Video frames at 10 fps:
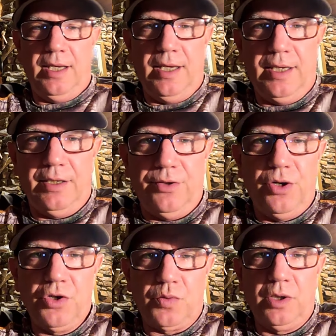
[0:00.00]
And
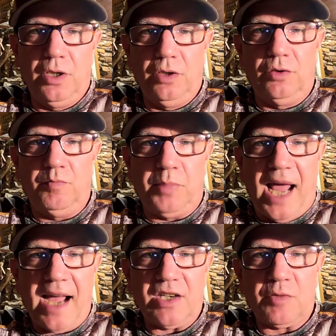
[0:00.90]
those were little
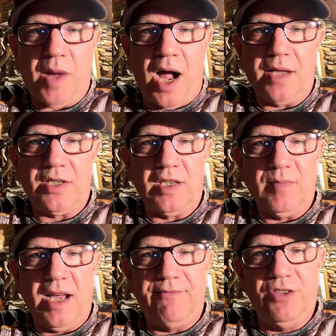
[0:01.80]
black spots in
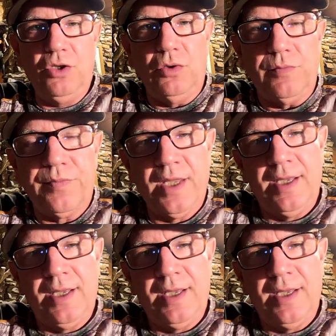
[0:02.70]
my view,